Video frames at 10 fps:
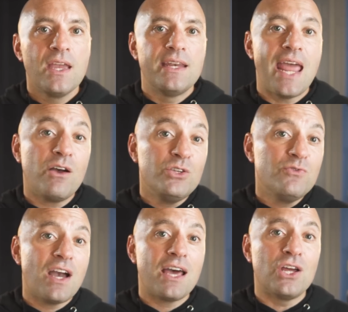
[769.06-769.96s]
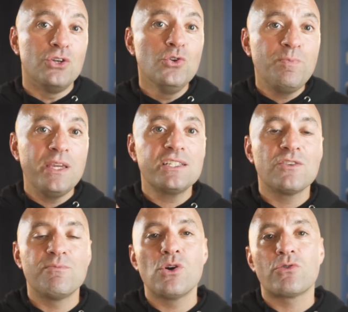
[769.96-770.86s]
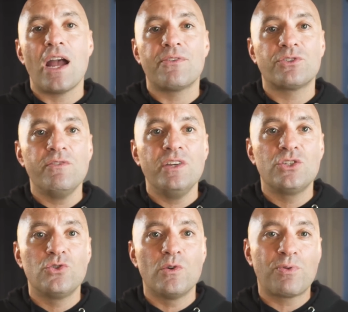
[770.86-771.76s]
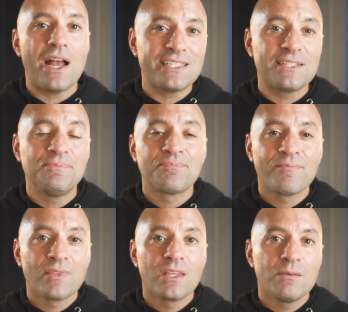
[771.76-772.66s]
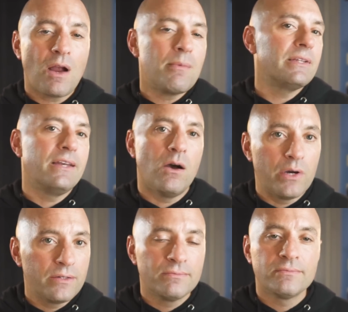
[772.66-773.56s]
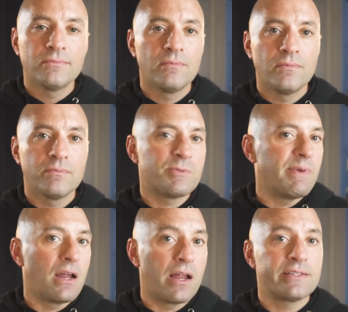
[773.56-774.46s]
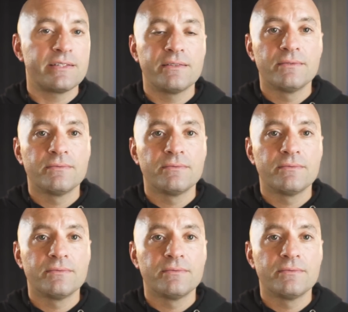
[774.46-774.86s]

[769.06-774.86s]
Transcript: Now you've got got a new piece of MoGraph trivia to impress probably no one, just being honest.